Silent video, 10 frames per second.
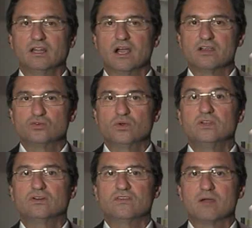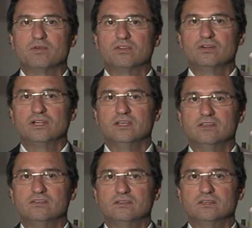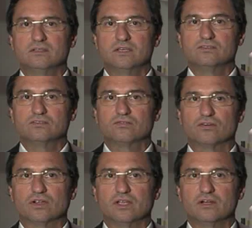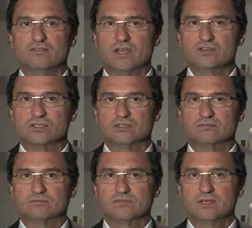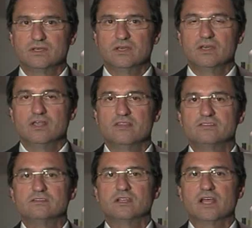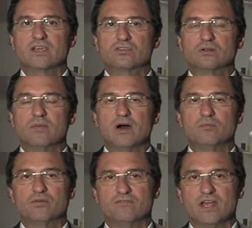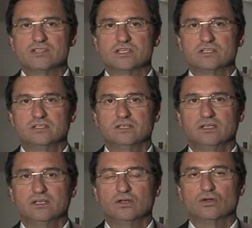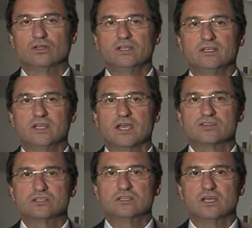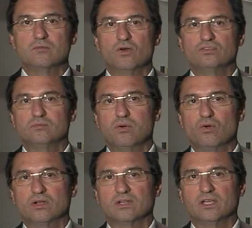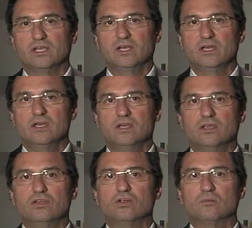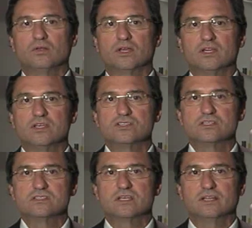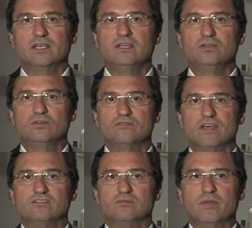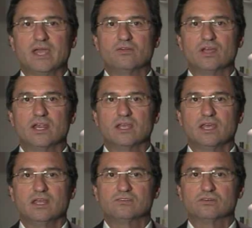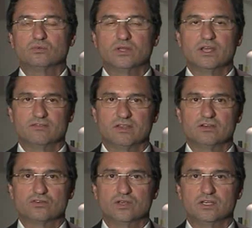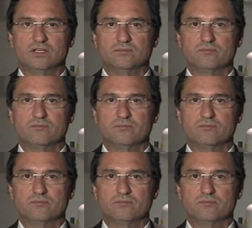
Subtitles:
a large window of opportunity exists for intervention. This is a lecture about prevention, early detection, and most importantly, curable conditions that lead to invasive pancreatic cancer when left untreated.